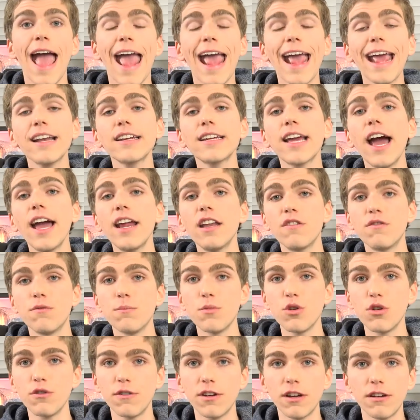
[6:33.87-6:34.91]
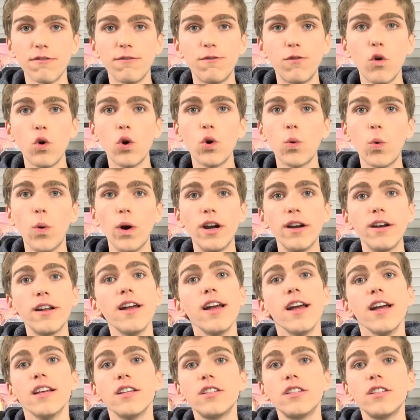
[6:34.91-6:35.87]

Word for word: and kind of moving forward.